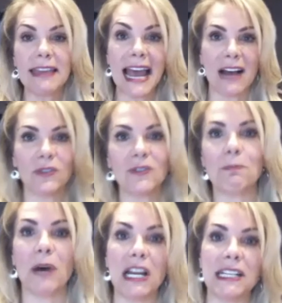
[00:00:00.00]
to the
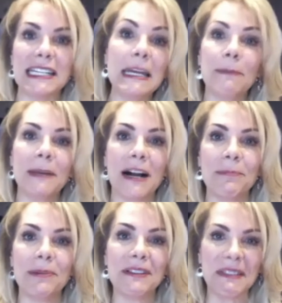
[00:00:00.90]
house but keep it
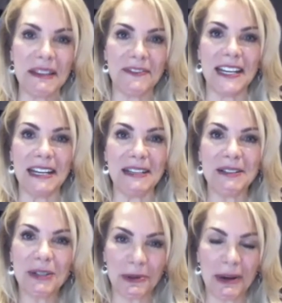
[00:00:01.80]
up, live in it,
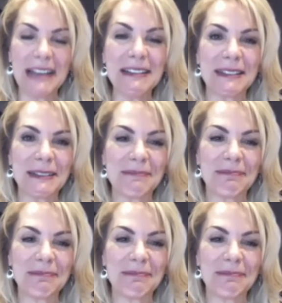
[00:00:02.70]
correct?